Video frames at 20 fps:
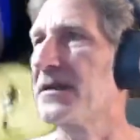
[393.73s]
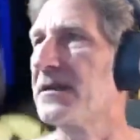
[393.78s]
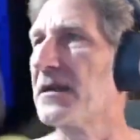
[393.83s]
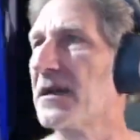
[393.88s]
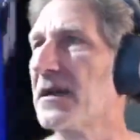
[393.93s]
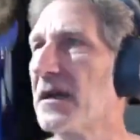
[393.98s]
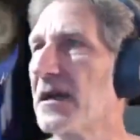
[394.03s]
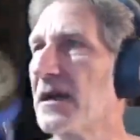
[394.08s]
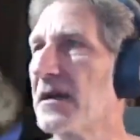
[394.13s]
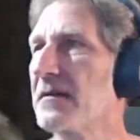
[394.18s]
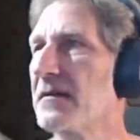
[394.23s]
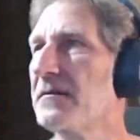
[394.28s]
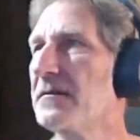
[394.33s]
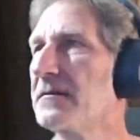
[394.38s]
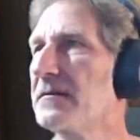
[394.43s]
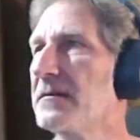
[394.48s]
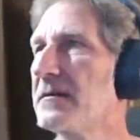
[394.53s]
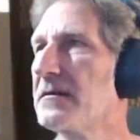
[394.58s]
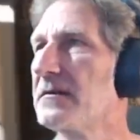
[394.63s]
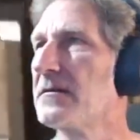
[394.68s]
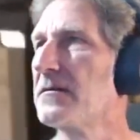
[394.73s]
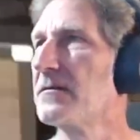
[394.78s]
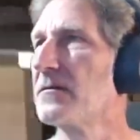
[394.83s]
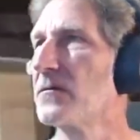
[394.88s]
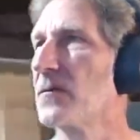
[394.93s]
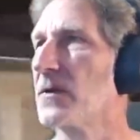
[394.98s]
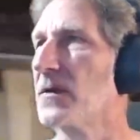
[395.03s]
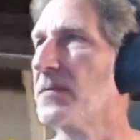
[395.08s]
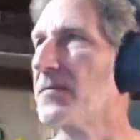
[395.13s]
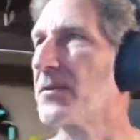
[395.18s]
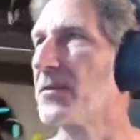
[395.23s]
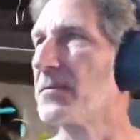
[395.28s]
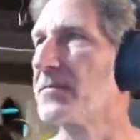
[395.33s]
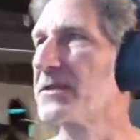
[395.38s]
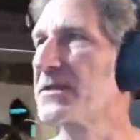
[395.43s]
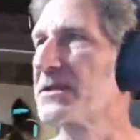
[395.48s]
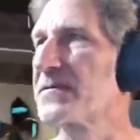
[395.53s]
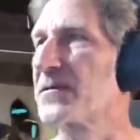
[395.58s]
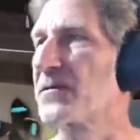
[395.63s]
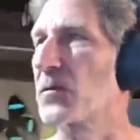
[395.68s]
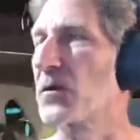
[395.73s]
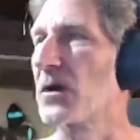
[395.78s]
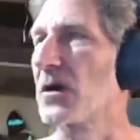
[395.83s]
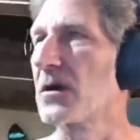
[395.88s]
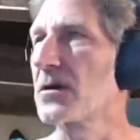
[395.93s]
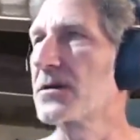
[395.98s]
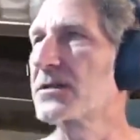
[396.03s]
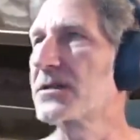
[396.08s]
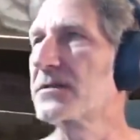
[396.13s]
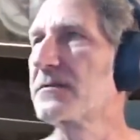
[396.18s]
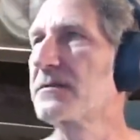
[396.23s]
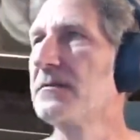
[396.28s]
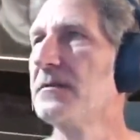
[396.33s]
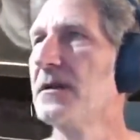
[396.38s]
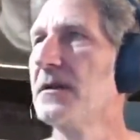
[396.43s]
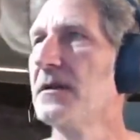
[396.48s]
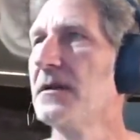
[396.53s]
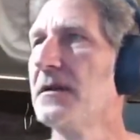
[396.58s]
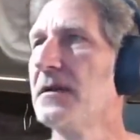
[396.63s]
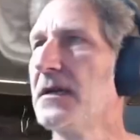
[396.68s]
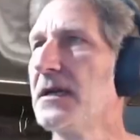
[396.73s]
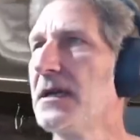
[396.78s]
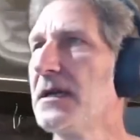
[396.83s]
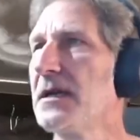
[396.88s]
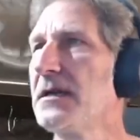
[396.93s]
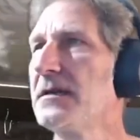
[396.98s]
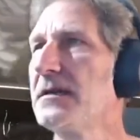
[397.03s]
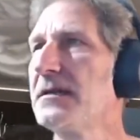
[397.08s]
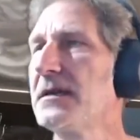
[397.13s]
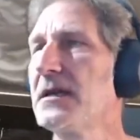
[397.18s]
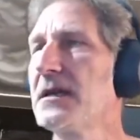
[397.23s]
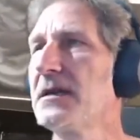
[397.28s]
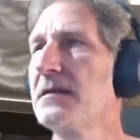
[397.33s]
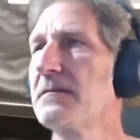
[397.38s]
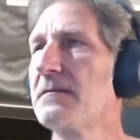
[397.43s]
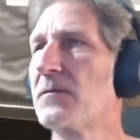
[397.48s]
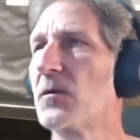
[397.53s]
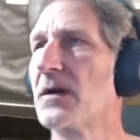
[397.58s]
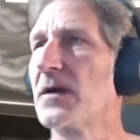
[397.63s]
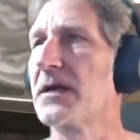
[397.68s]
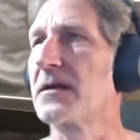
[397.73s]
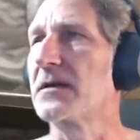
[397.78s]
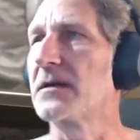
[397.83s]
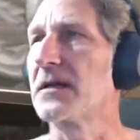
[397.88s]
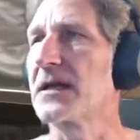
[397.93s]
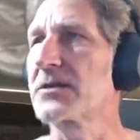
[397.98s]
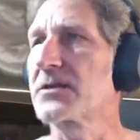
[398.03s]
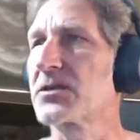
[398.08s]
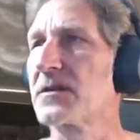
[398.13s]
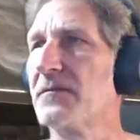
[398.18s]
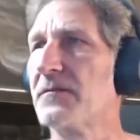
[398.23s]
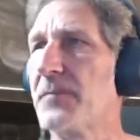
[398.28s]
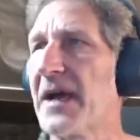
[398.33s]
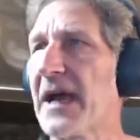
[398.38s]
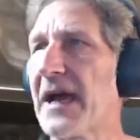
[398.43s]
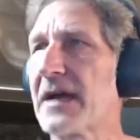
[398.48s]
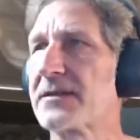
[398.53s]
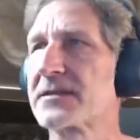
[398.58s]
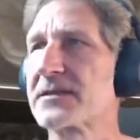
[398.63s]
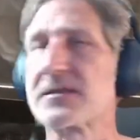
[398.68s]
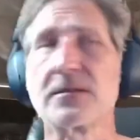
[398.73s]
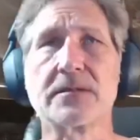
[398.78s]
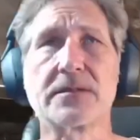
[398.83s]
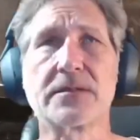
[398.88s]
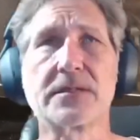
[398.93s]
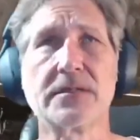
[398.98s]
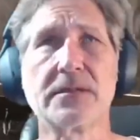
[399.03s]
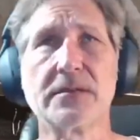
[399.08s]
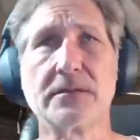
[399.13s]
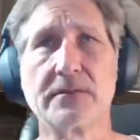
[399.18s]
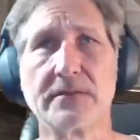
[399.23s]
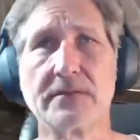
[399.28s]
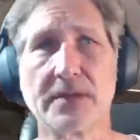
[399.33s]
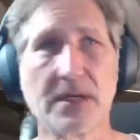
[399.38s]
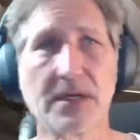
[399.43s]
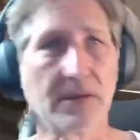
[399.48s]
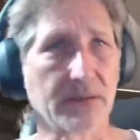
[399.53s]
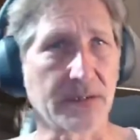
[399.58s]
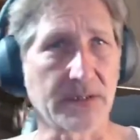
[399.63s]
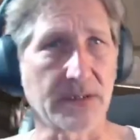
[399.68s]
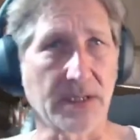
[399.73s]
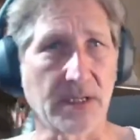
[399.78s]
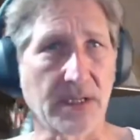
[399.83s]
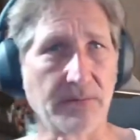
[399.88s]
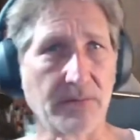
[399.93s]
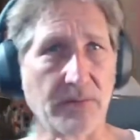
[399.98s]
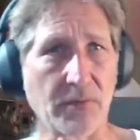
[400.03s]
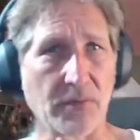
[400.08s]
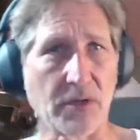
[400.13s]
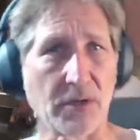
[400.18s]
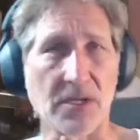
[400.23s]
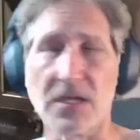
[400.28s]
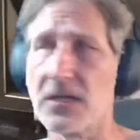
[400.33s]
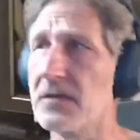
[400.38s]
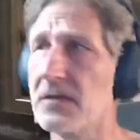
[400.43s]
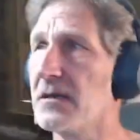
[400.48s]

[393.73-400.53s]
repurposed for art, and quite a collection of bats there too. That was pretty